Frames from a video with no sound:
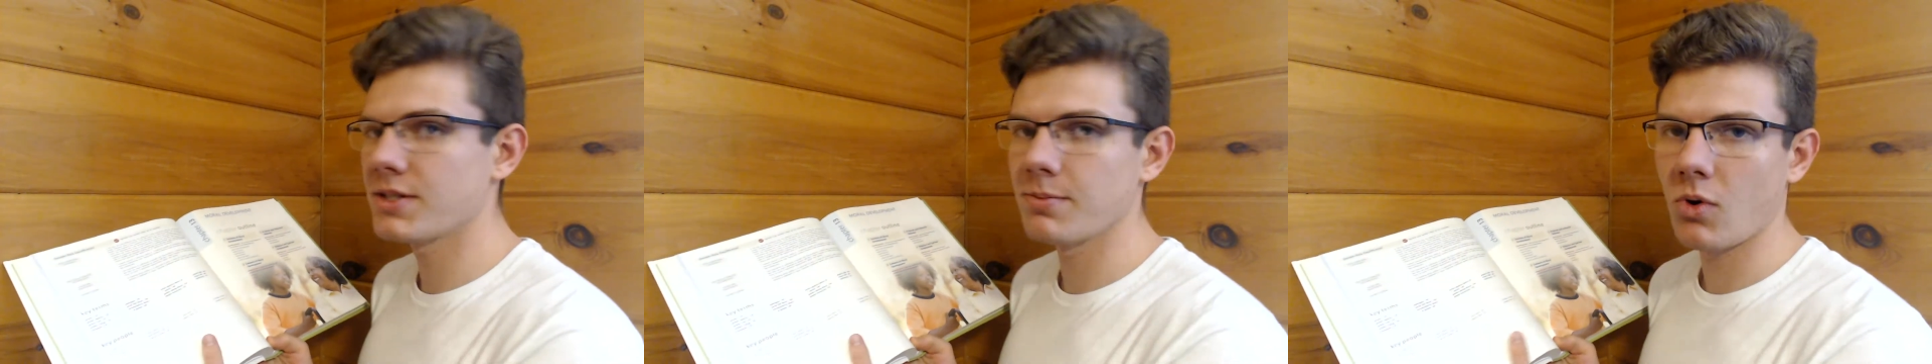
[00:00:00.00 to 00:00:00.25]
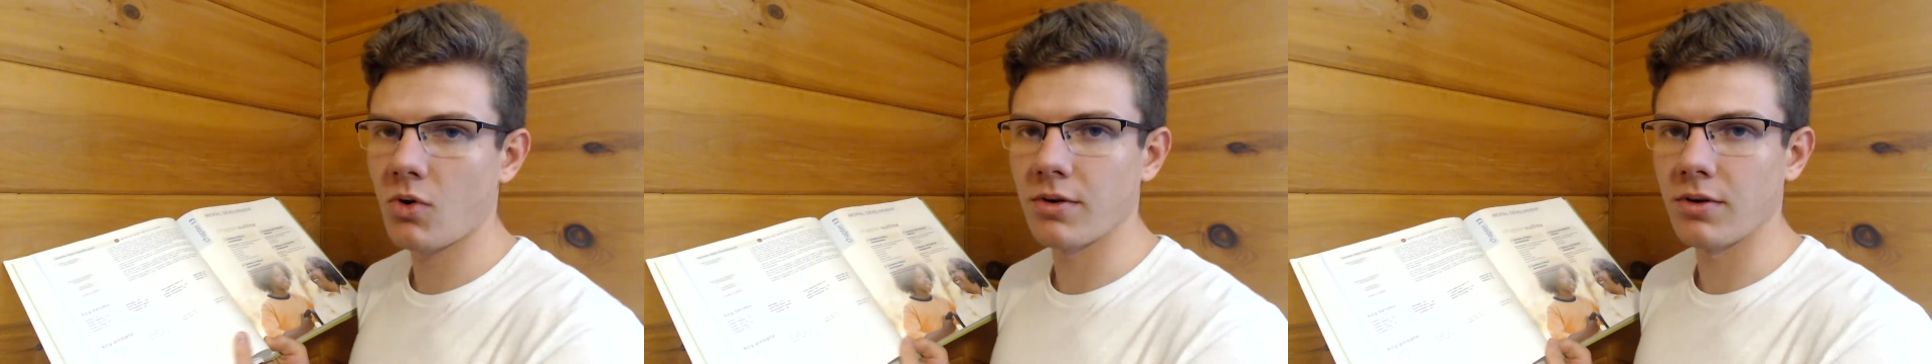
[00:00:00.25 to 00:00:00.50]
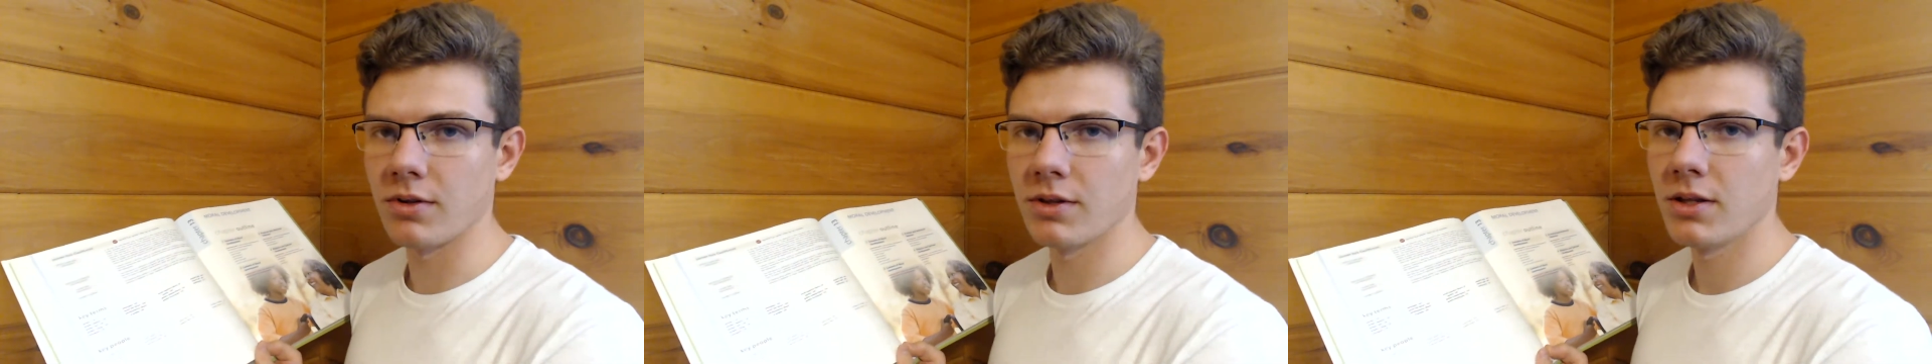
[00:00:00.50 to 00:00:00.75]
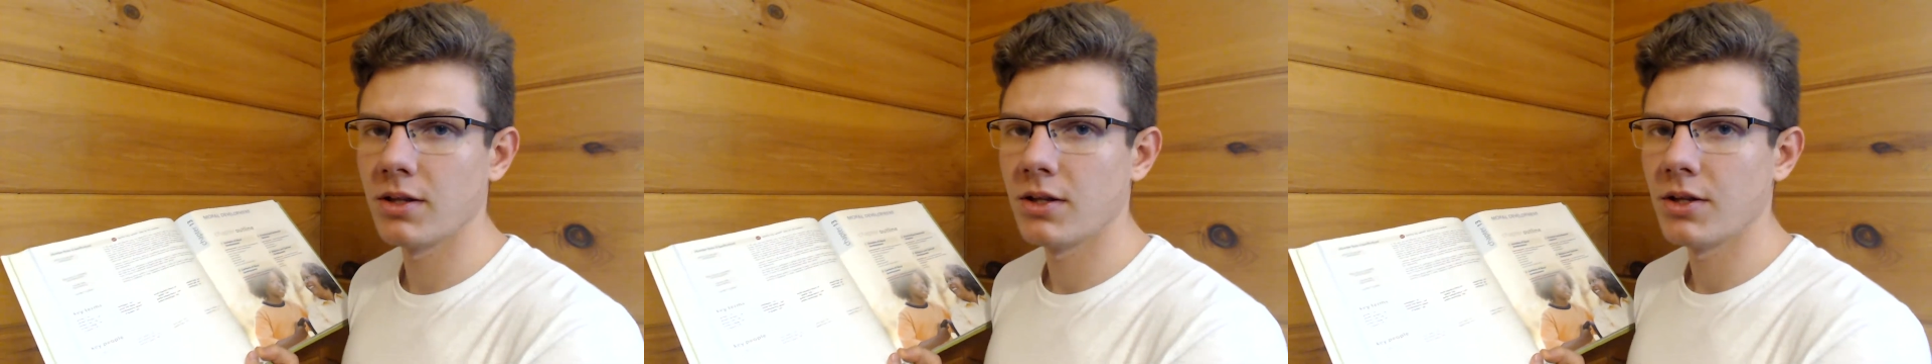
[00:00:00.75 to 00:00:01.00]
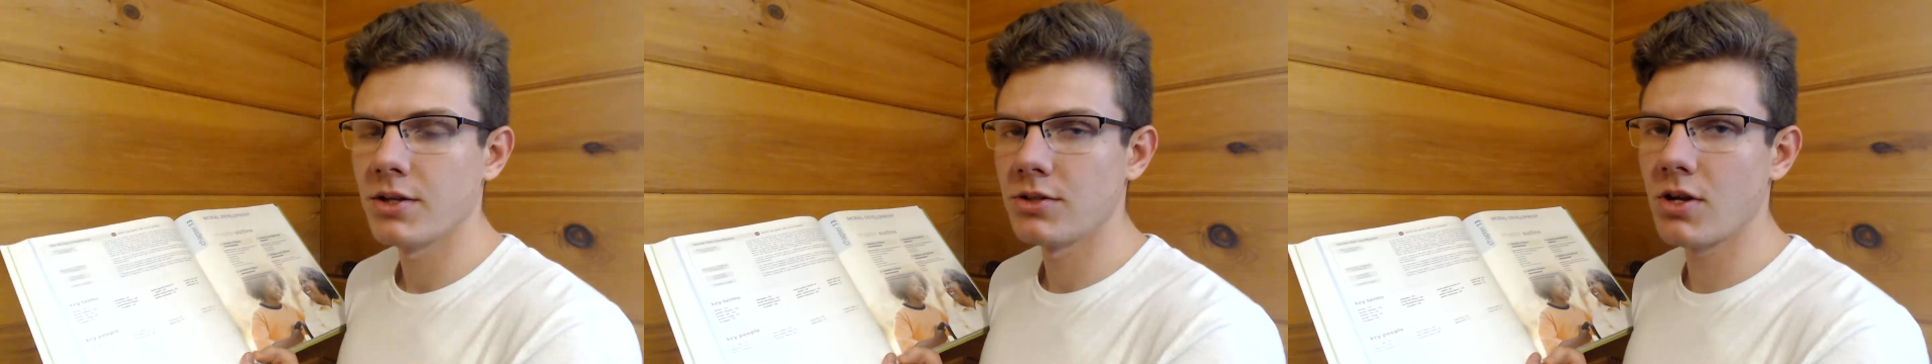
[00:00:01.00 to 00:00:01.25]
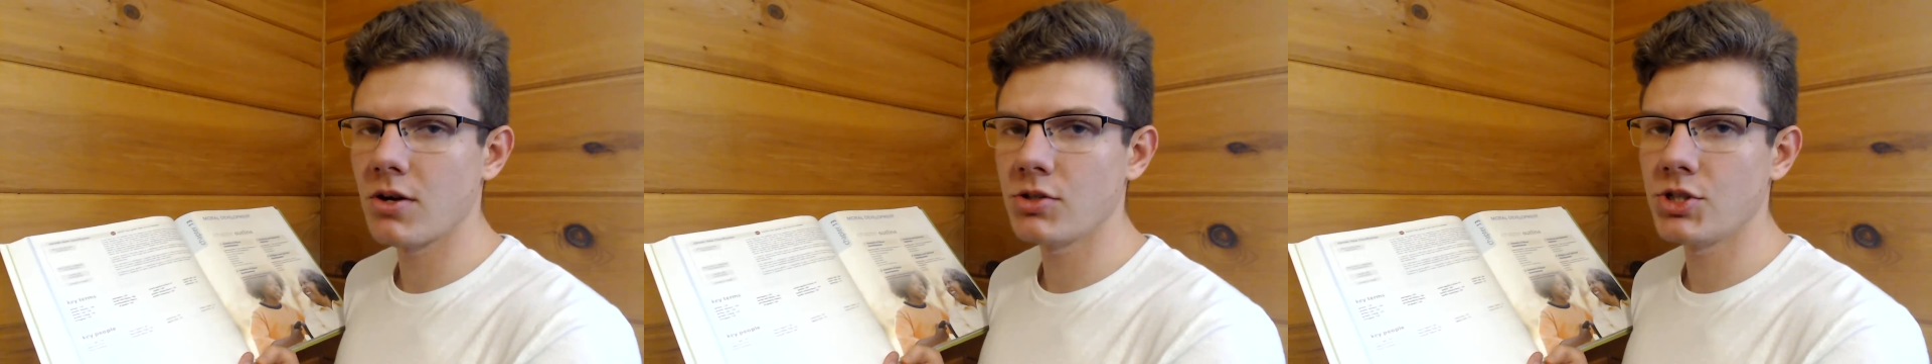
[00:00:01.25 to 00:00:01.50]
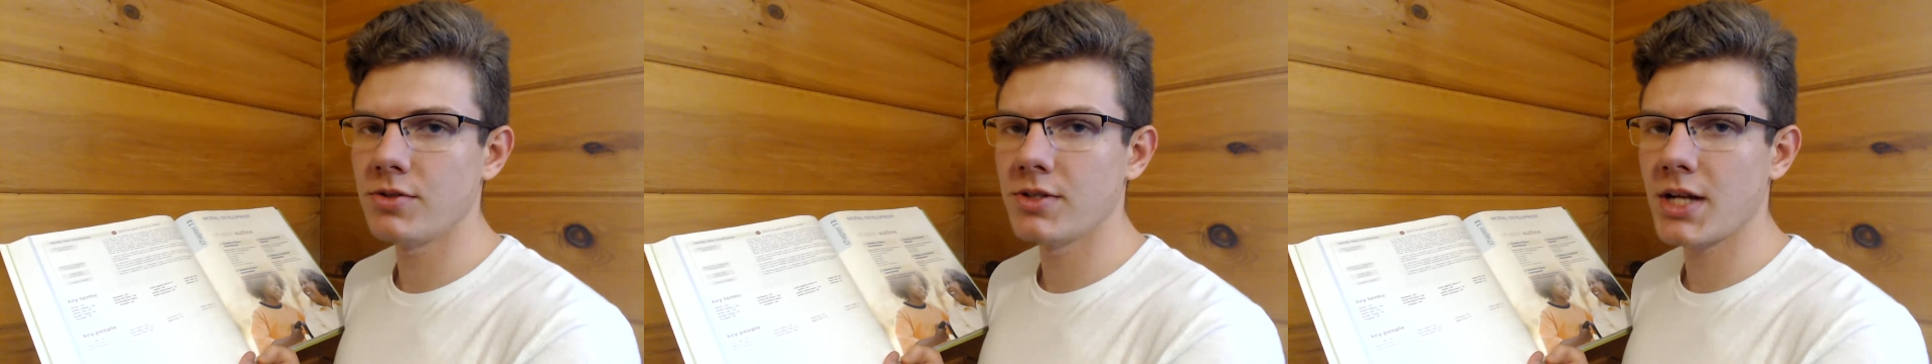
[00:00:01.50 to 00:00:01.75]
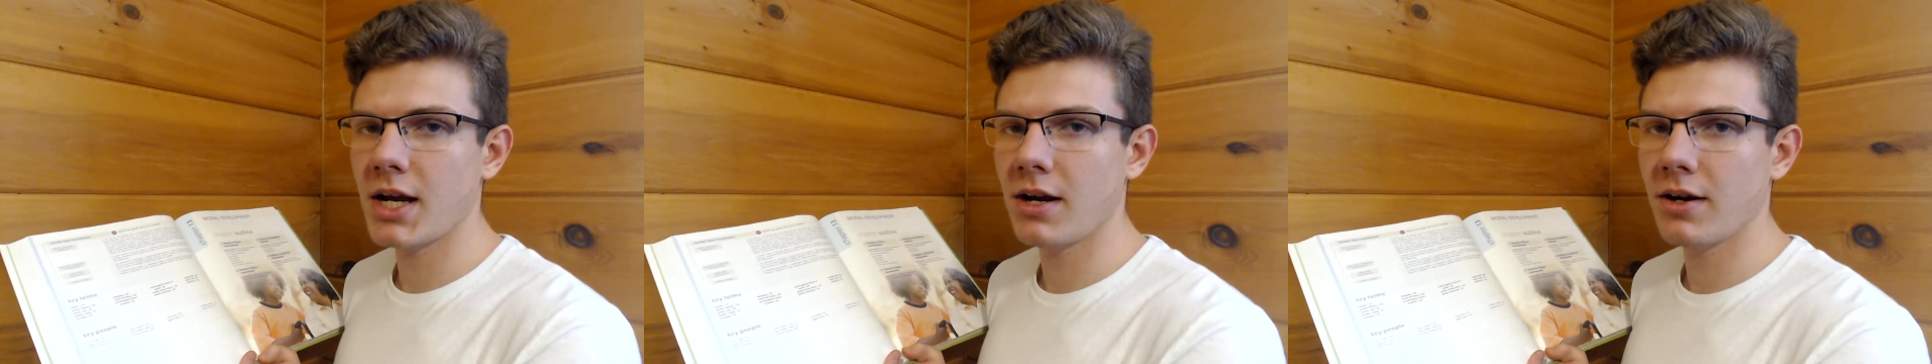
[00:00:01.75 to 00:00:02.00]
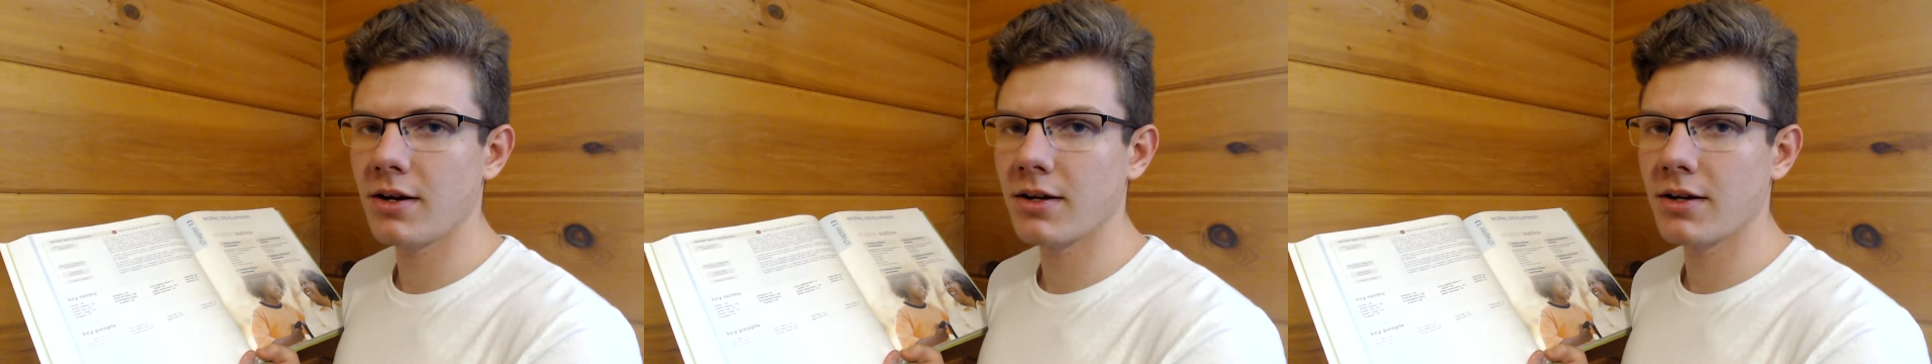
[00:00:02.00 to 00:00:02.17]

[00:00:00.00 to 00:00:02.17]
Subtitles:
moral. Don't you dare,